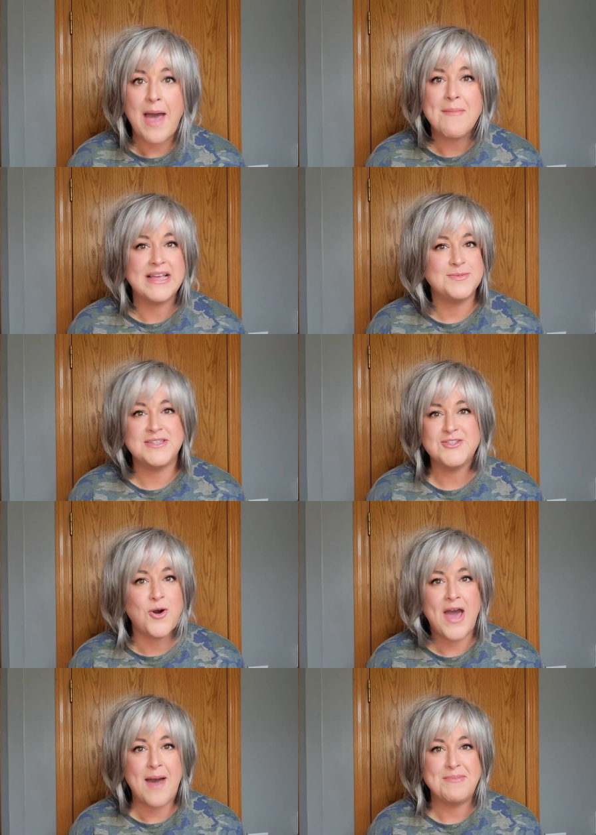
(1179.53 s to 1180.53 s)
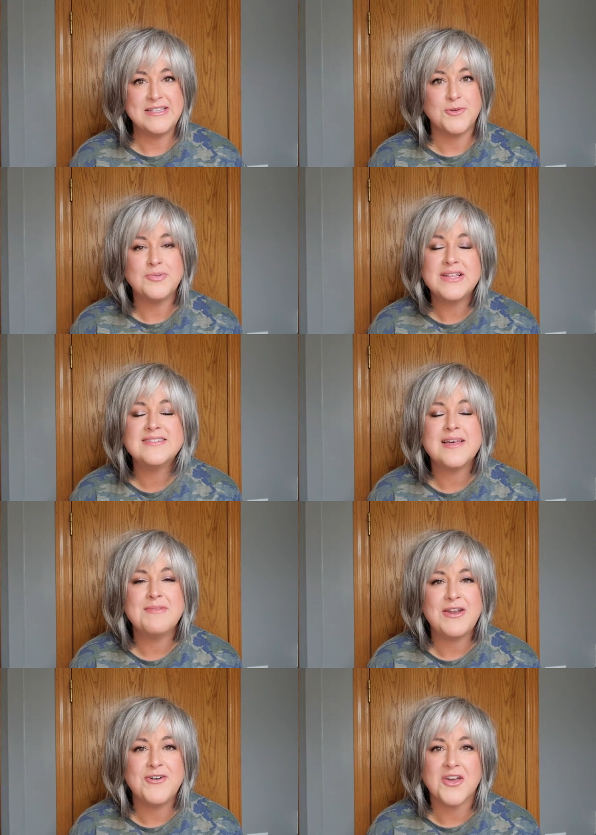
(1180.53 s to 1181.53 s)
That makes me so happy. So please
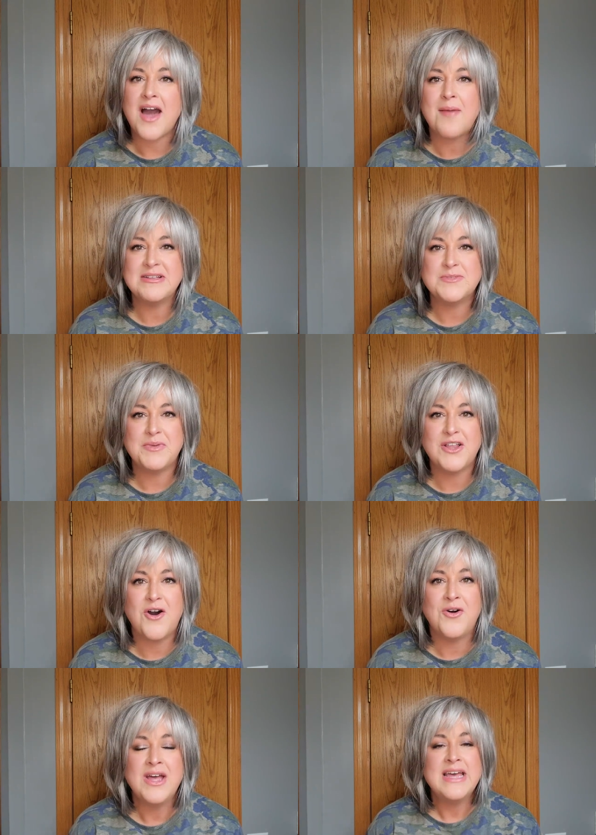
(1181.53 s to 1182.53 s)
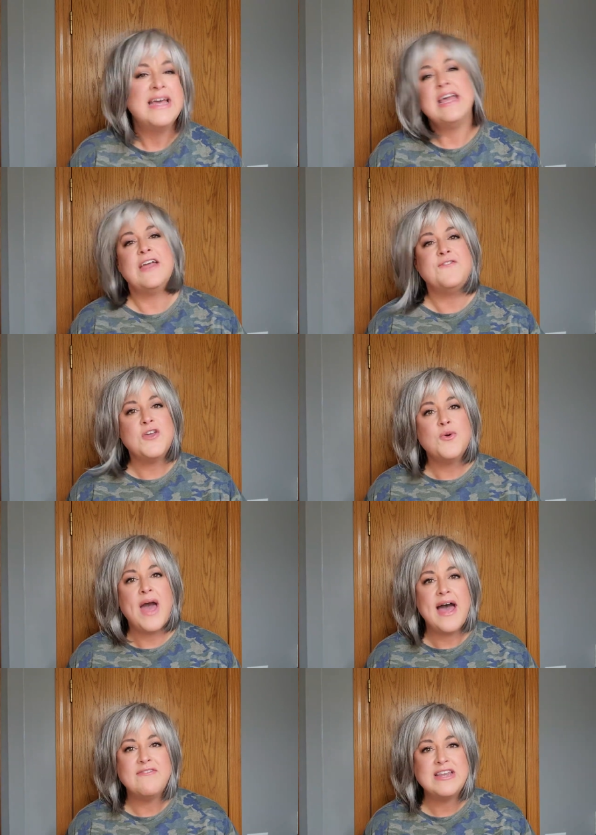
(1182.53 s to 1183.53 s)
let me know in the comments below. If
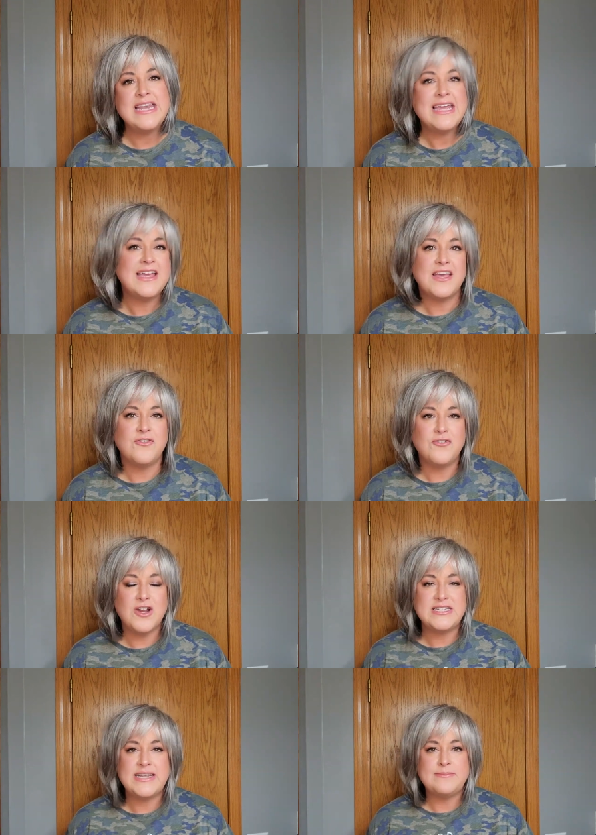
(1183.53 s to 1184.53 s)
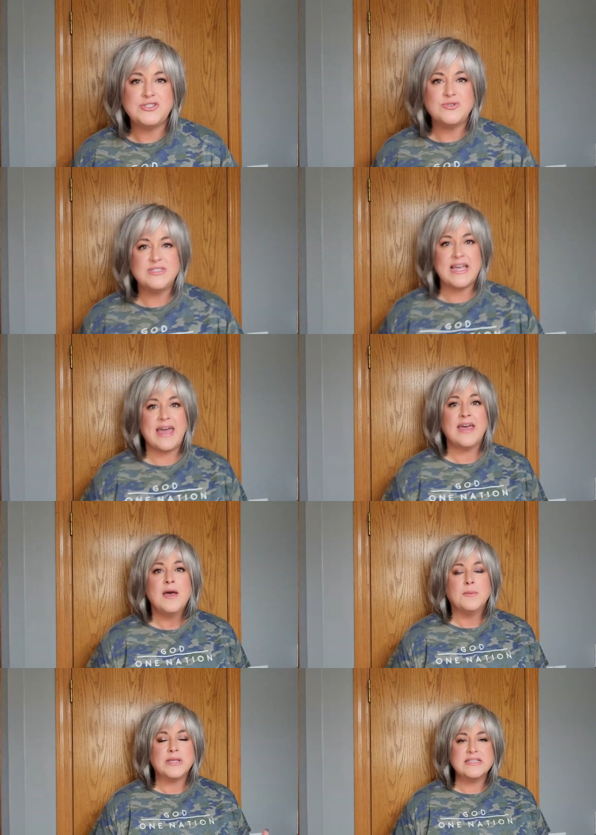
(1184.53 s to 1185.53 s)
you have a need for a Tip
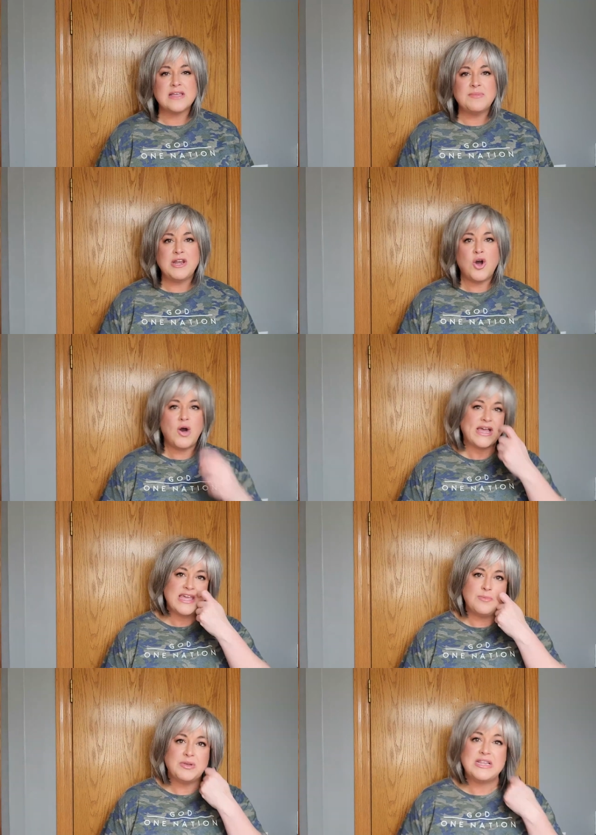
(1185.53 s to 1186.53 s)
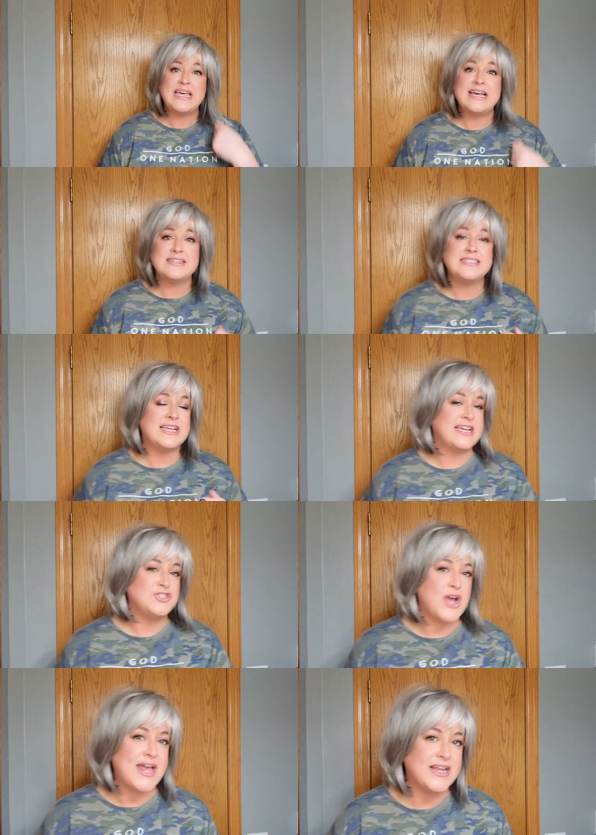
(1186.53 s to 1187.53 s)
Tuesday, please let me know. I keep a list and
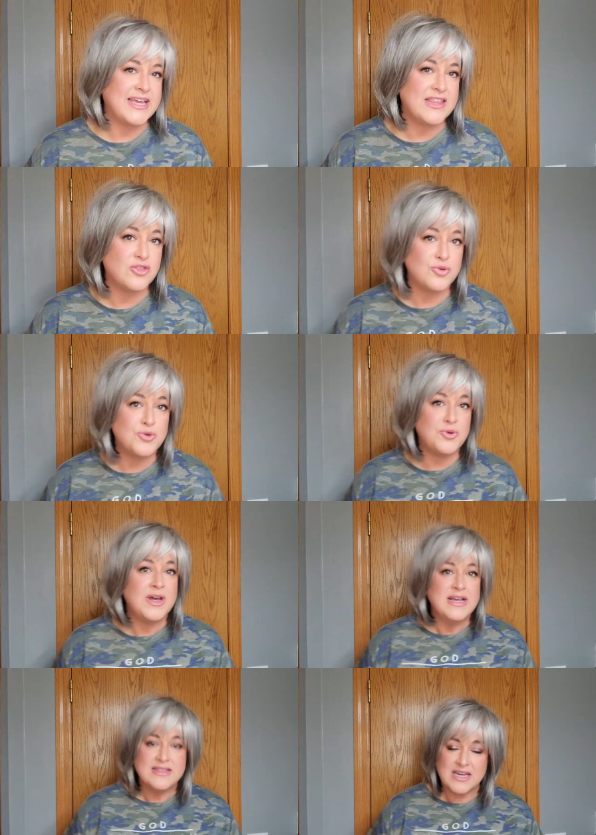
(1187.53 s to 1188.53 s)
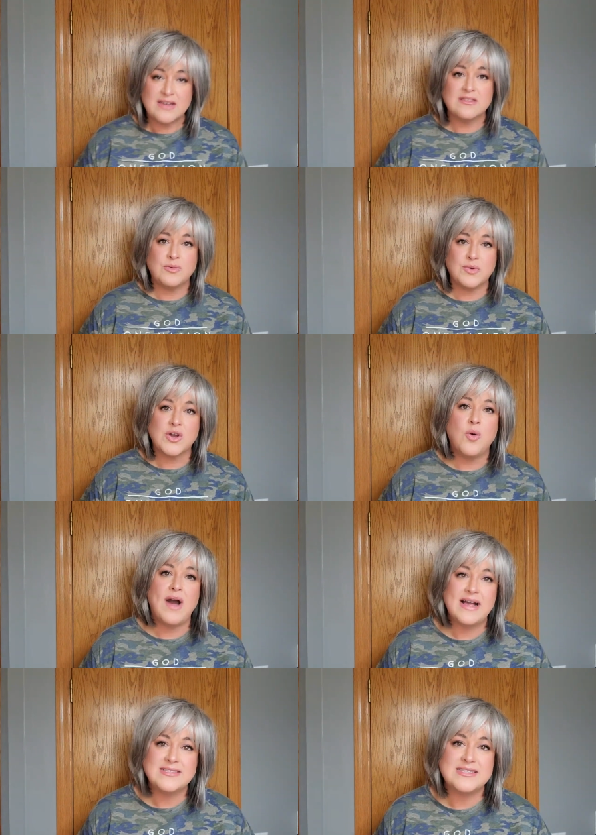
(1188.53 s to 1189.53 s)
I try to get through the, the
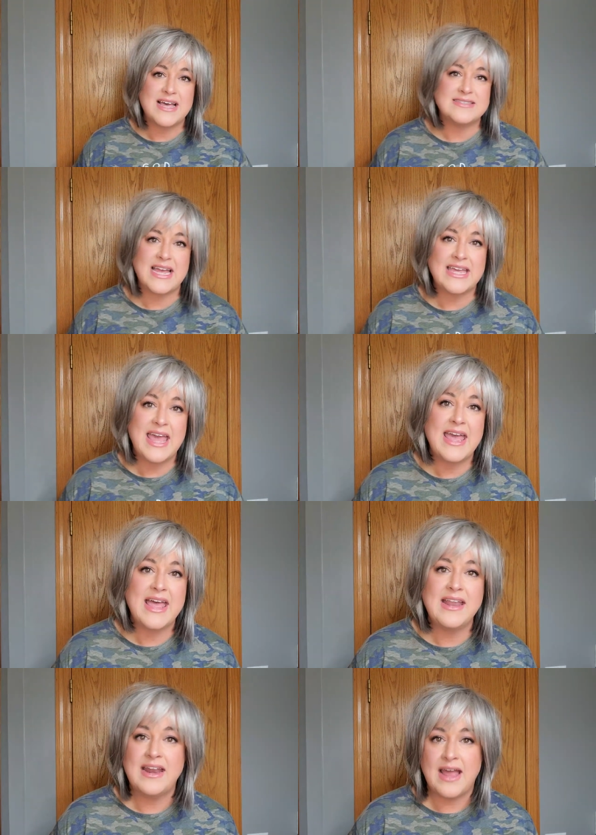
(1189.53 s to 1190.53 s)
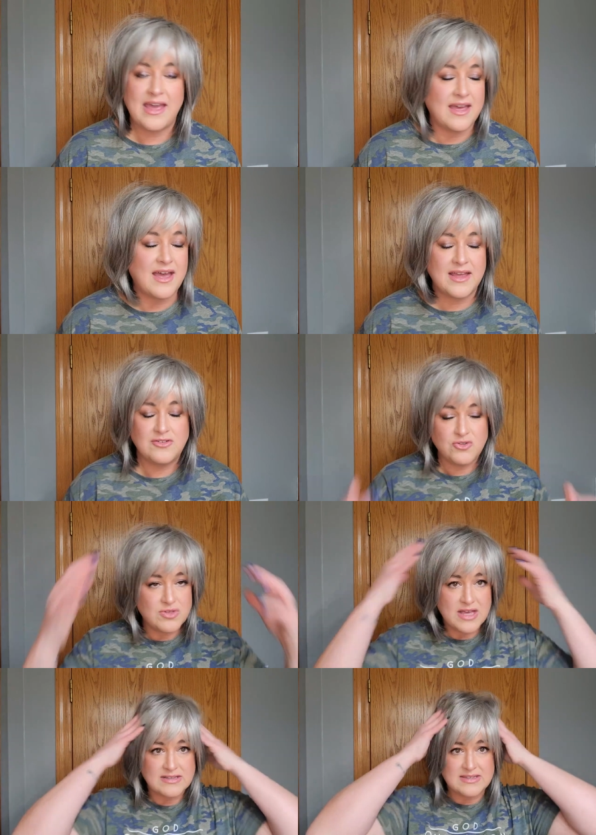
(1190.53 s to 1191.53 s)
requests as I can and I, I
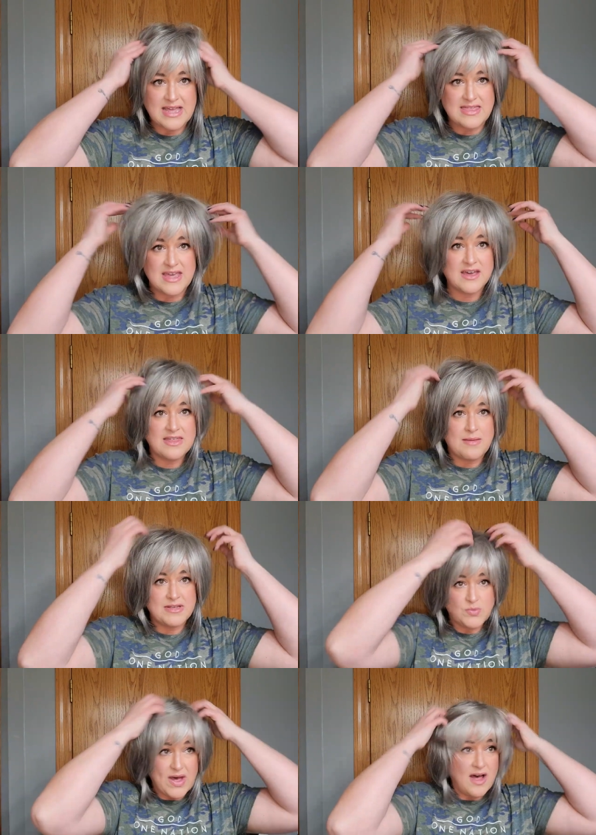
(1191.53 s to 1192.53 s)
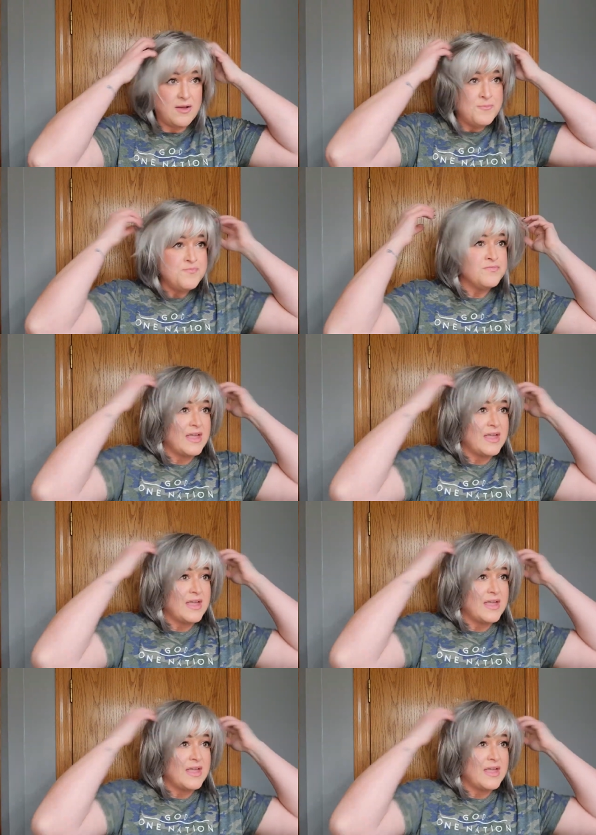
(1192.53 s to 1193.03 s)
do things as I think of them as well.